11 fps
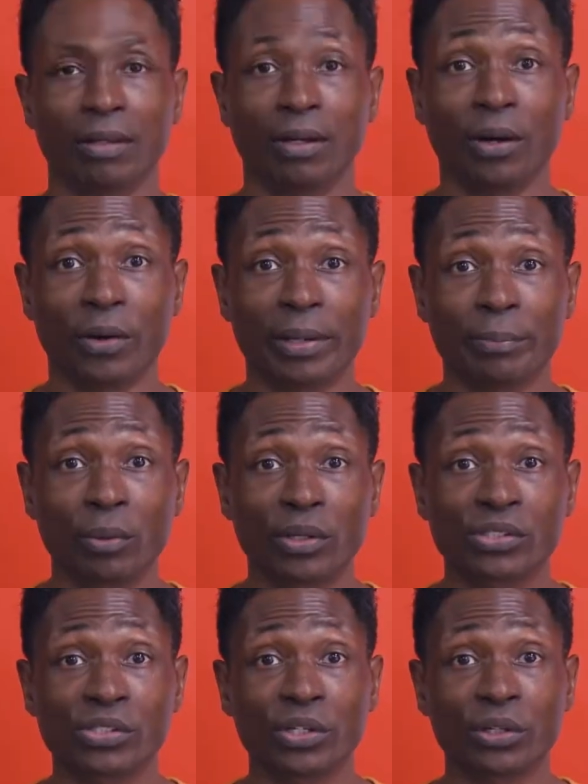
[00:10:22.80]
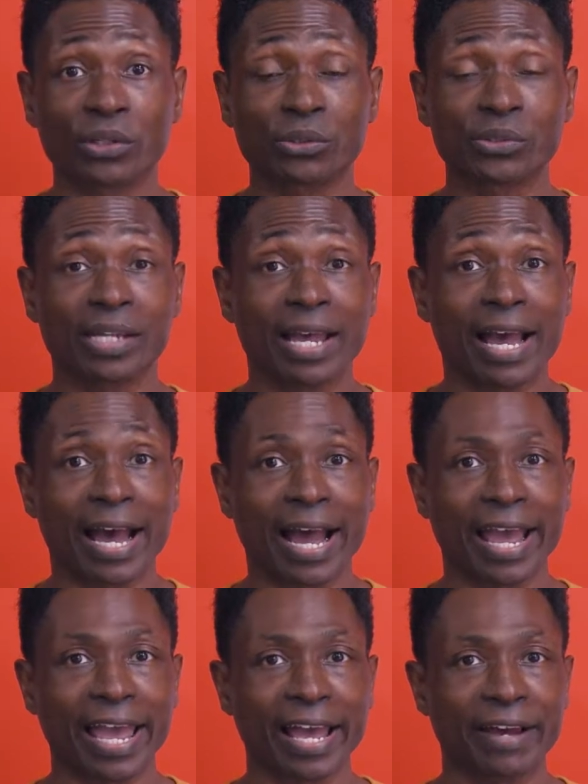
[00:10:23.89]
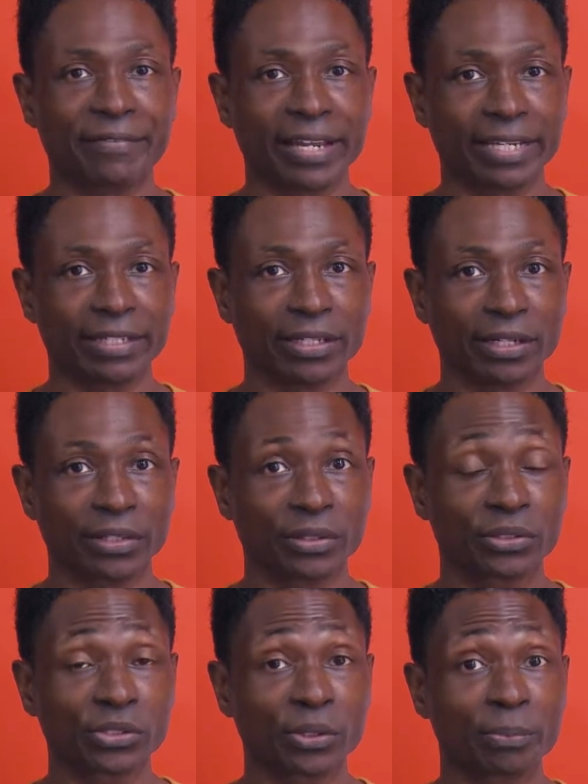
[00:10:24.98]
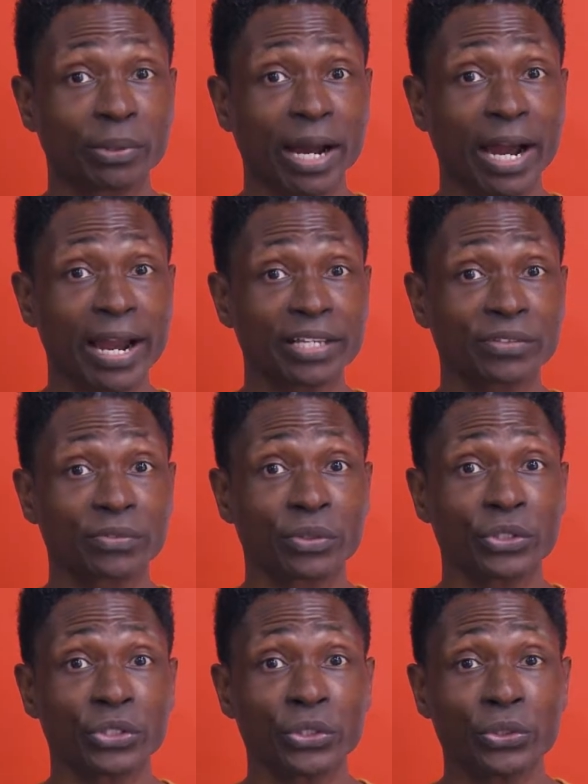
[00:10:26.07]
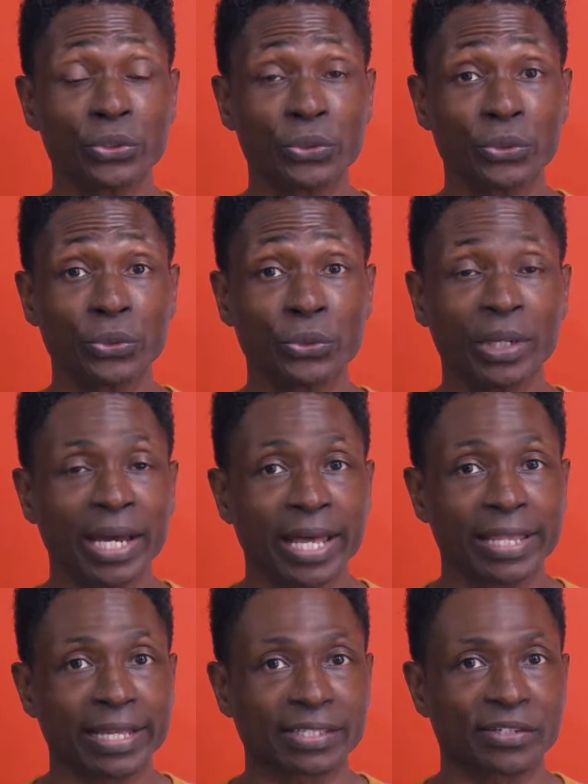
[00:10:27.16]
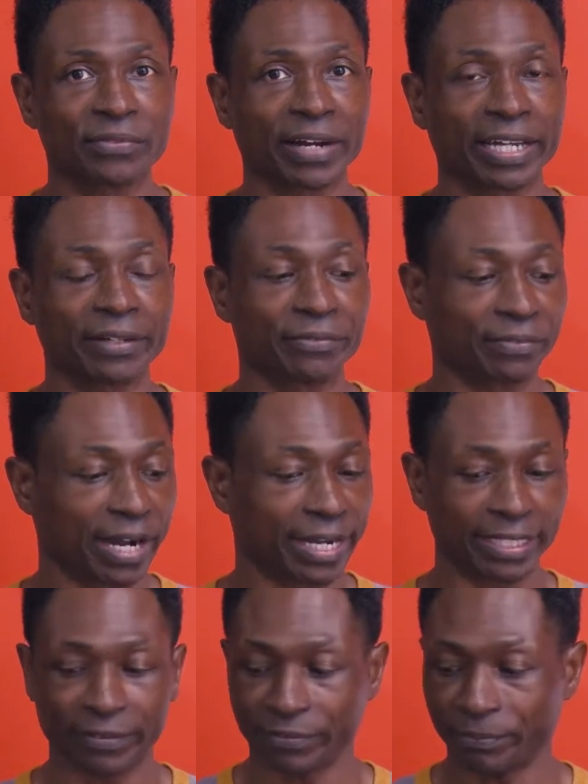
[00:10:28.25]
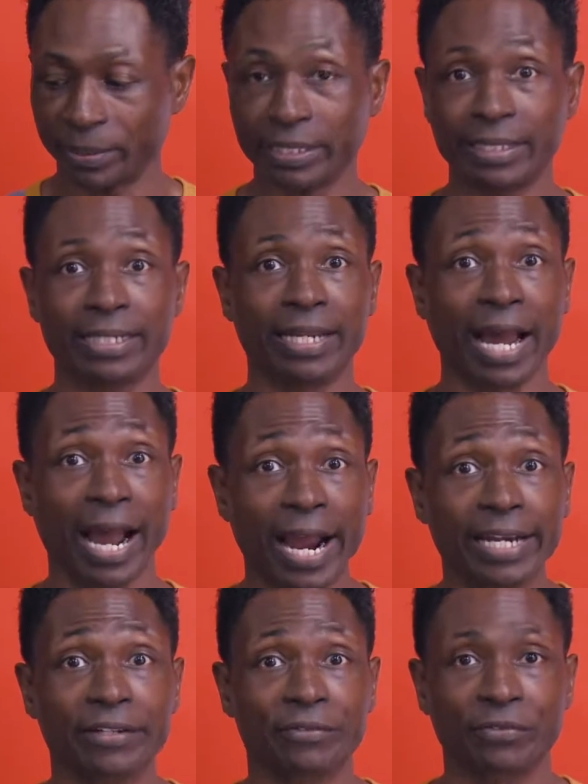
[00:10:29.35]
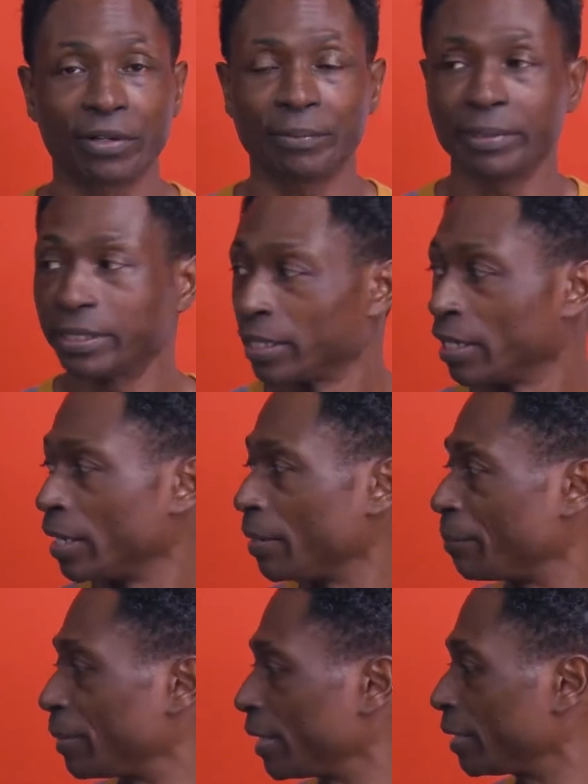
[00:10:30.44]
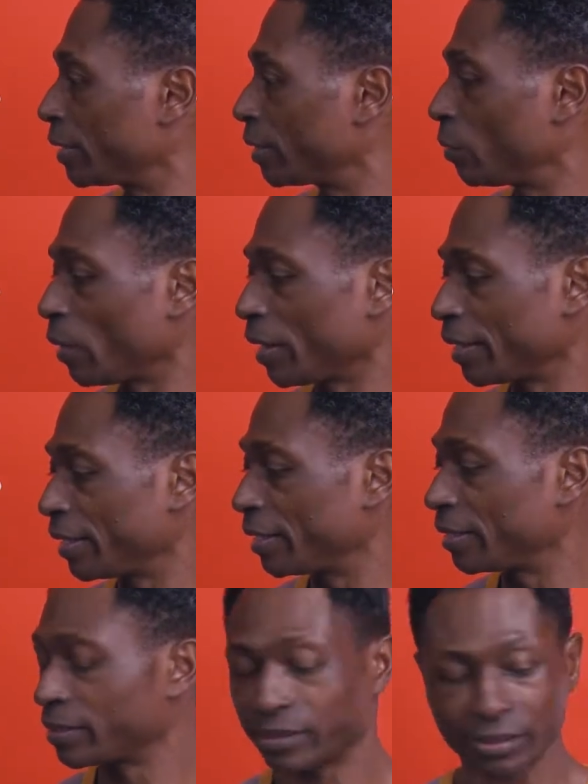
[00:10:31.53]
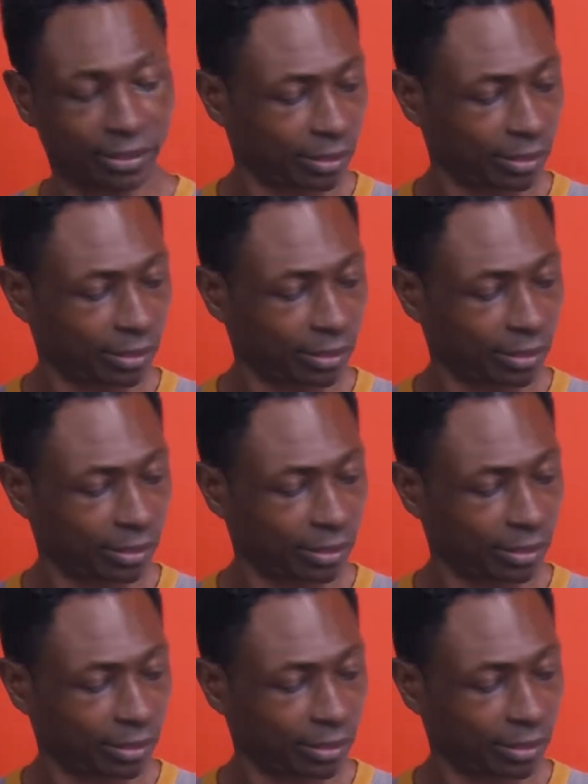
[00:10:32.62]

All right, boys and girls, I have another surprise for you. That's if I can find it, if Pete didn't hide it from me. Pete, where is